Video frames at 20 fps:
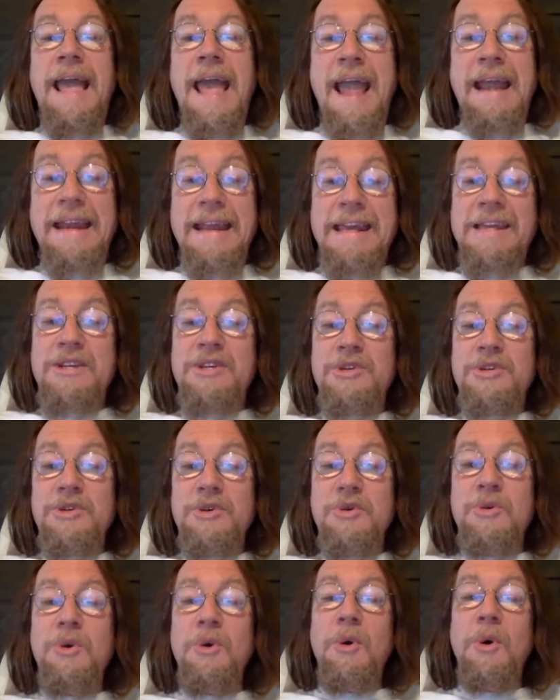Henny
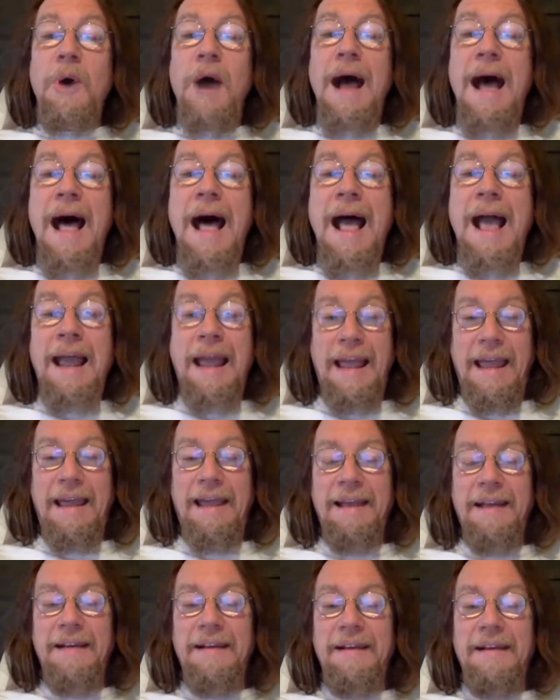Shu,
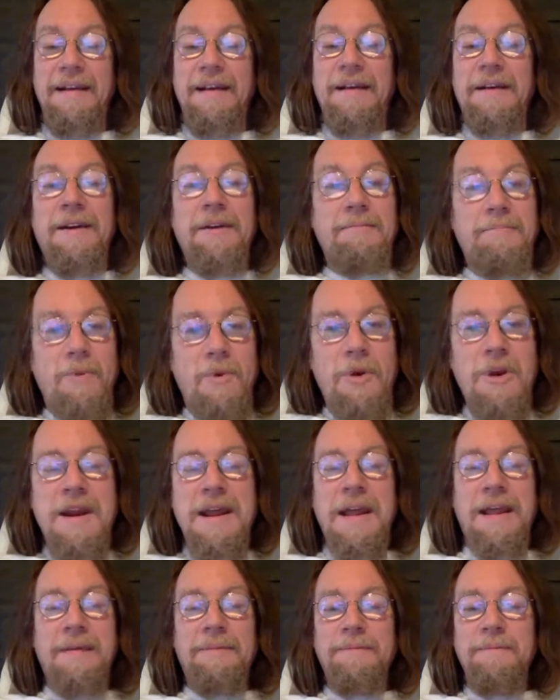hi. Good
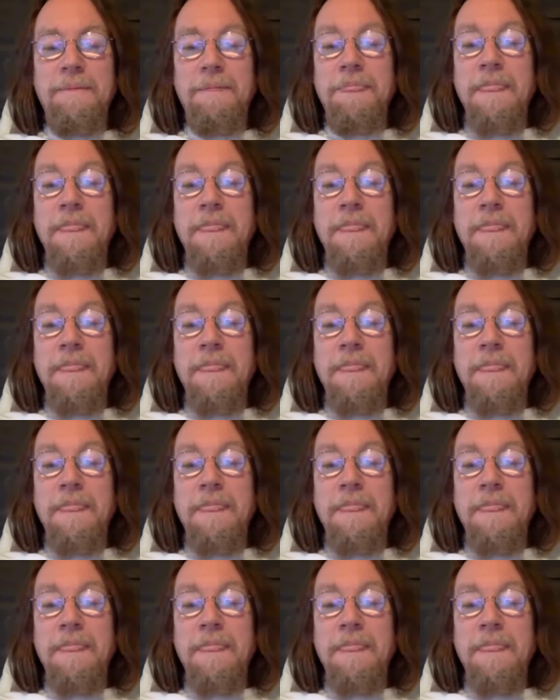morning.